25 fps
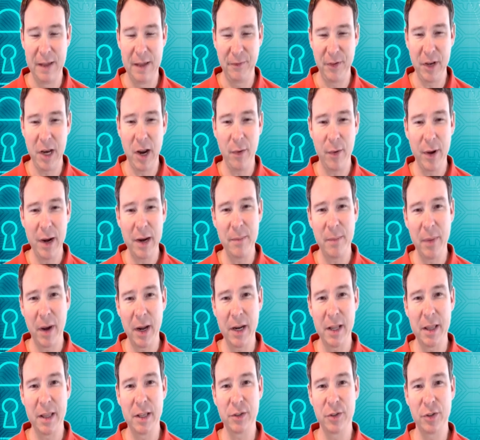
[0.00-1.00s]
If you know
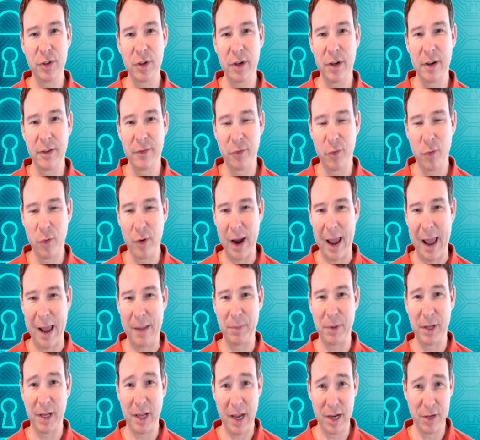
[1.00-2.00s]
anybody that's looking for
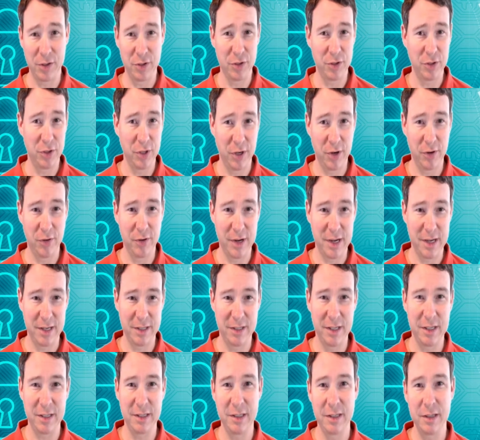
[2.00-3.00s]
application security
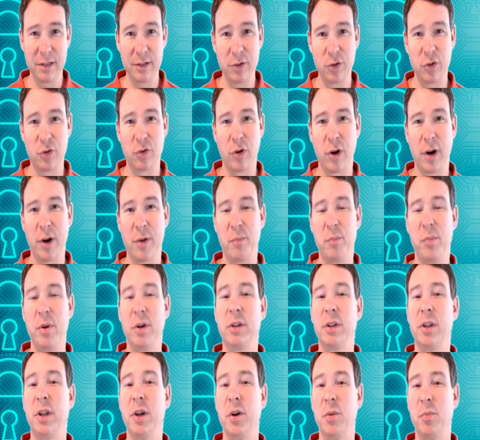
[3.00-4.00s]
assistance or trying to
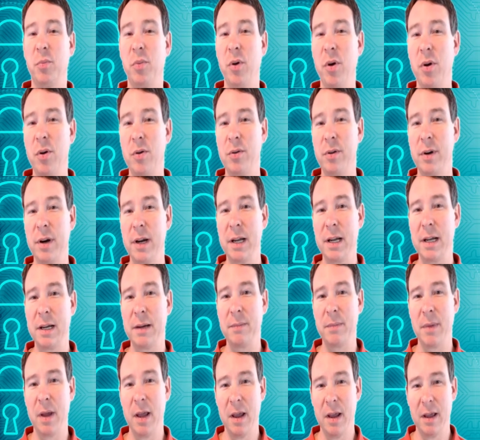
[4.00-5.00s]
build their
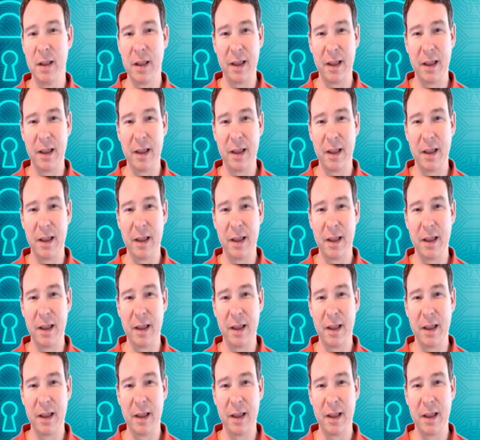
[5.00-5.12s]
program,